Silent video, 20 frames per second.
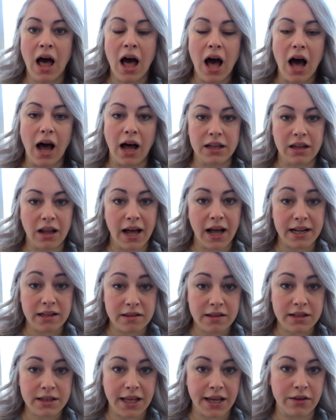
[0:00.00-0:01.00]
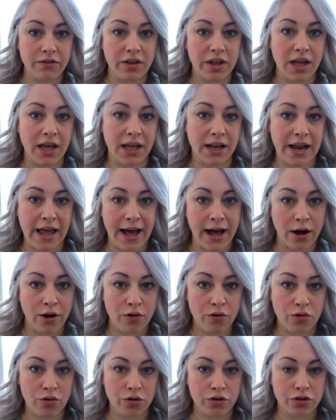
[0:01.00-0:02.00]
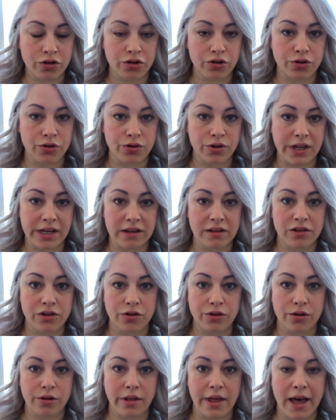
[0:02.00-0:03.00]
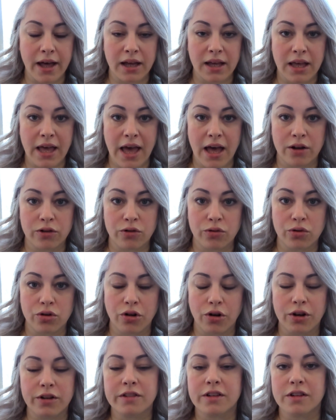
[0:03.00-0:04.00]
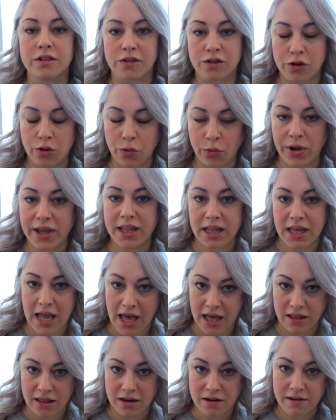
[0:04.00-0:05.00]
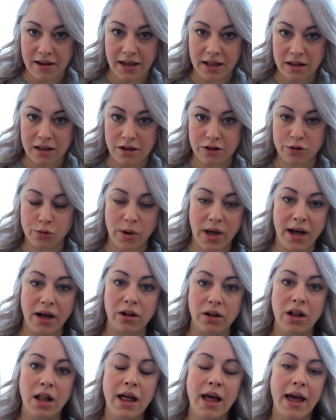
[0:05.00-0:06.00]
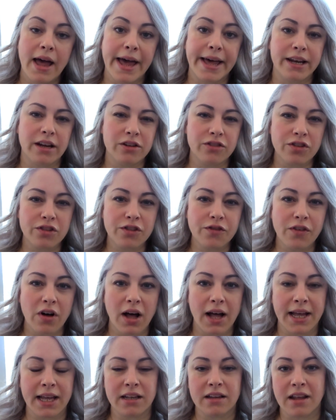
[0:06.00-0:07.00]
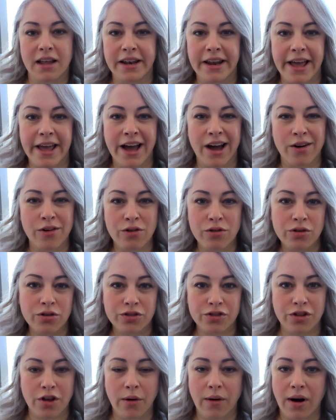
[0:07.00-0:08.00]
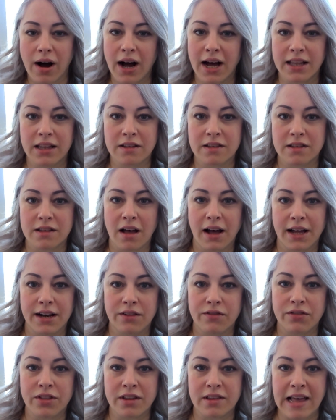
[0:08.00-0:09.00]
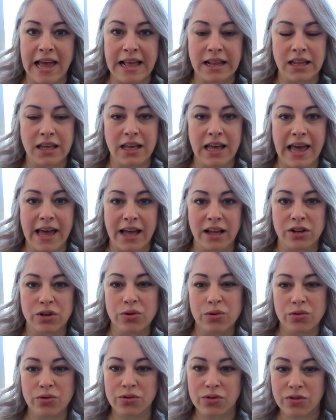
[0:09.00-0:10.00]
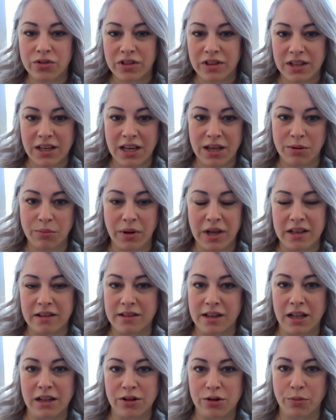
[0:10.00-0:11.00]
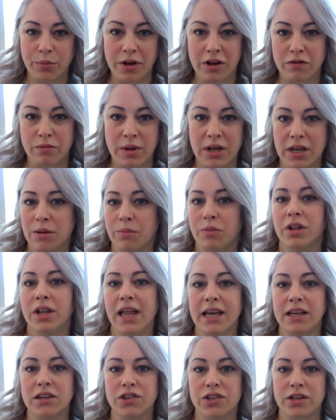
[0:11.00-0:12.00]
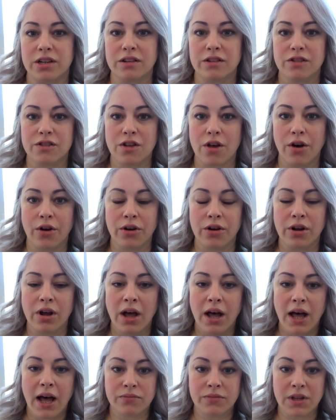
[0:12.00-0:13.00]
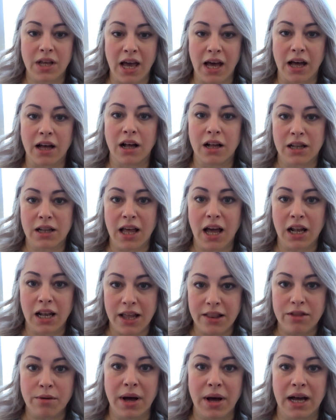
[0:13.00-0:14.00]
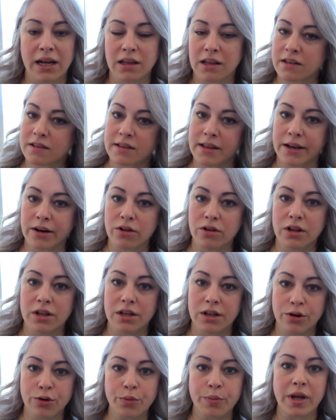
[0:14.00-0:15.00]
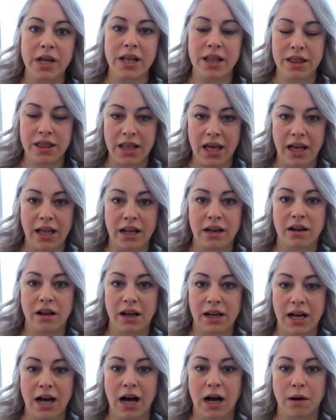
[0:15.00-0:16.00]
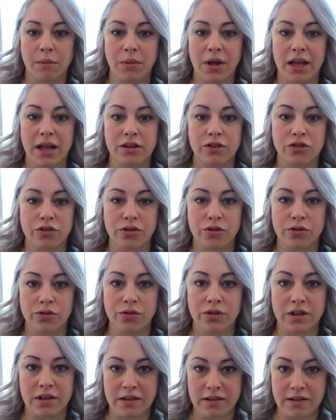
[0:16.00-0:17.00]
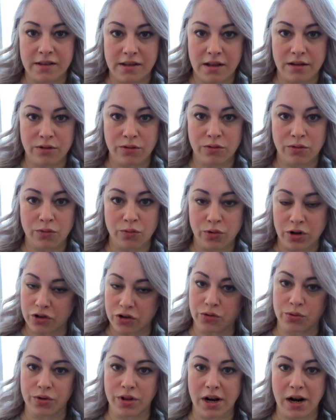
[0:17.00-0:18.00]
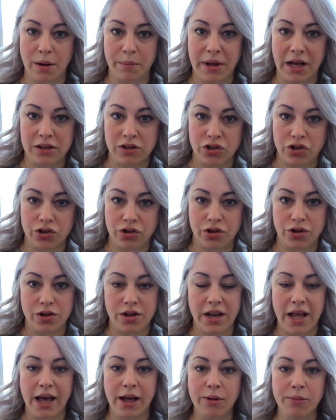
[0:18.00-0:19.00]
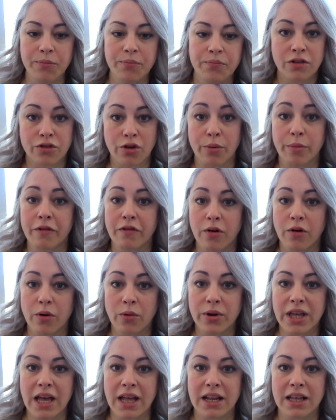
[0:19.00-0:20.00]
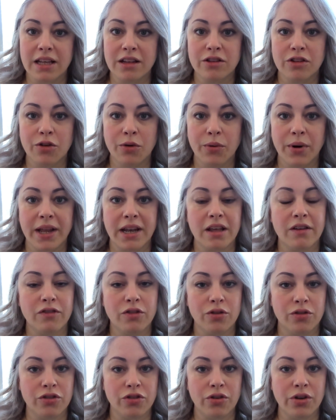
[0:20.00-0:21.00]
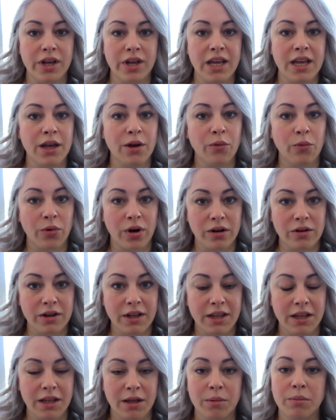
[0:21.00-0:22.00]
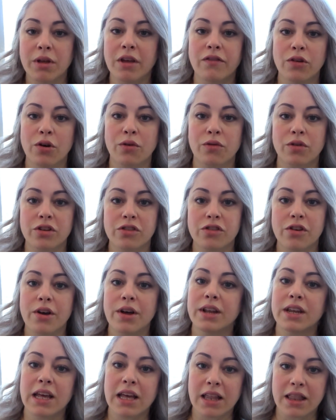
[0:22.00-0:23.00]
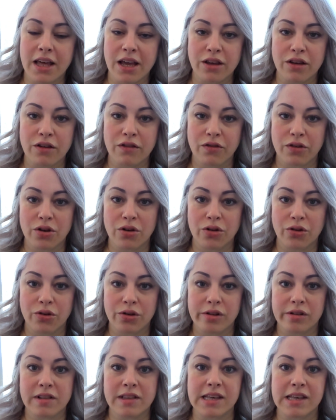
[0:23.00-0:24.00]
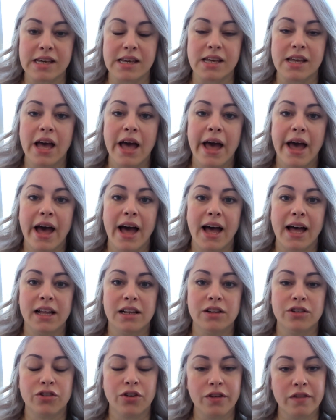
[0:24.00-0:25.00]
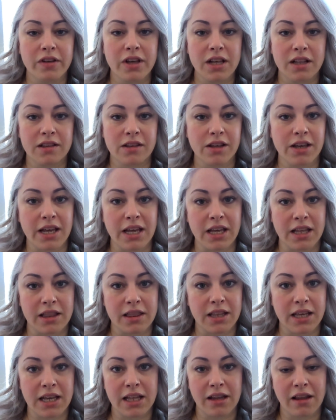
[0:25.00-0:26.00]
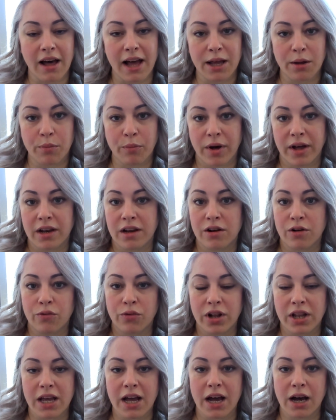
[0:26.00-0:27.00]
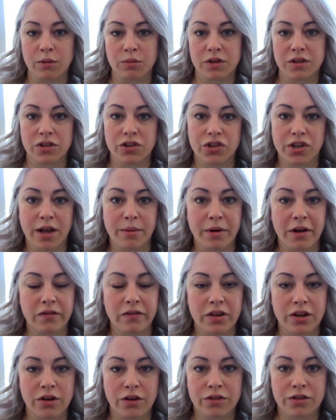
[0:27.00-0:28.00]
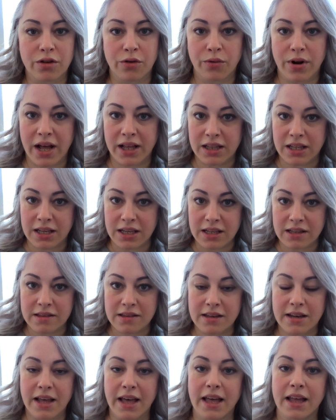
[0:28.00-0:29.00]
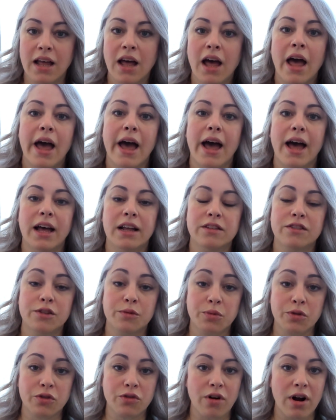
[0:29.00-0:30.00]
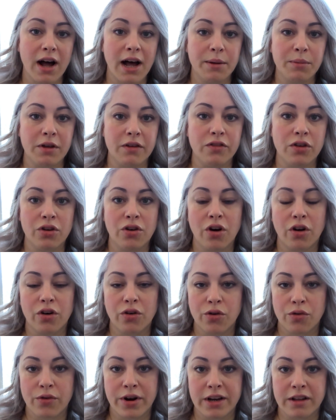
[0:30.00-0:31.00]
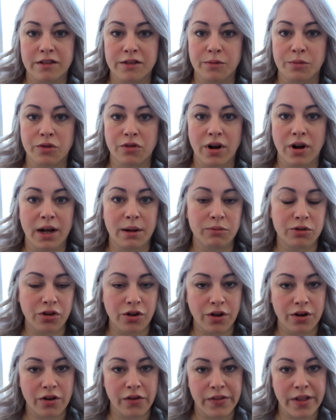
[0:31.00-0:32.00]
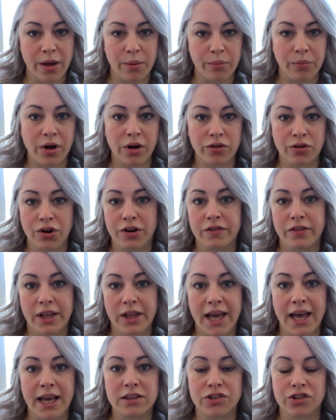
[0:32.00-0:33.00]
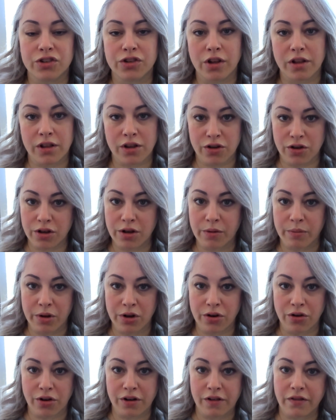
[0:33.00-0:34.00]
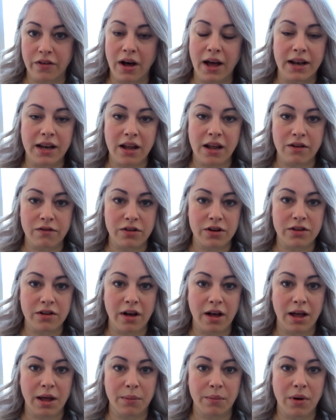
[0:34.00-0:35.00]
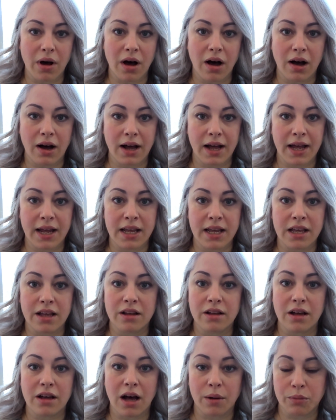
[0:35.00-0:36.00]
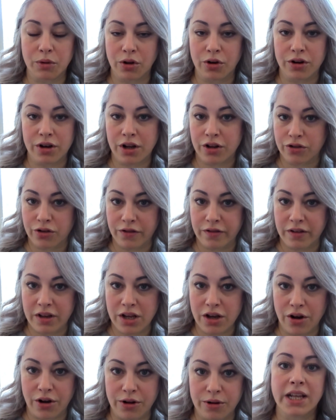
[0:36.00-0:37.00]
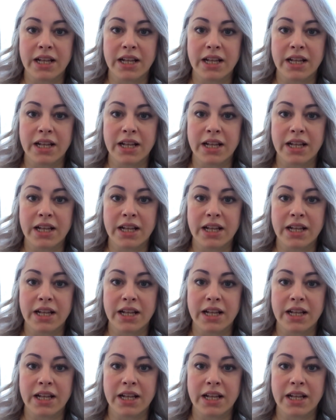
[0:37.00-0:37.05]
I like to leave it an hour or 2 into that candle close because it's the weekly and the daily as well. And I just find an hour or so either side of the daily candle can be a little bit of manipulation. So yeah, I let the market settle a little bit and then I come and do this ritual that I'm about to show you now. So before we get into it, if you're new here, welcome. If you're returning, thank you for your loyalty. And don't forget to hit the like button. It really helps to share my videos around the internet. And subscribe if you're not already subscribed. Turn on that bell notification so that you can be notified every time I upload a new video.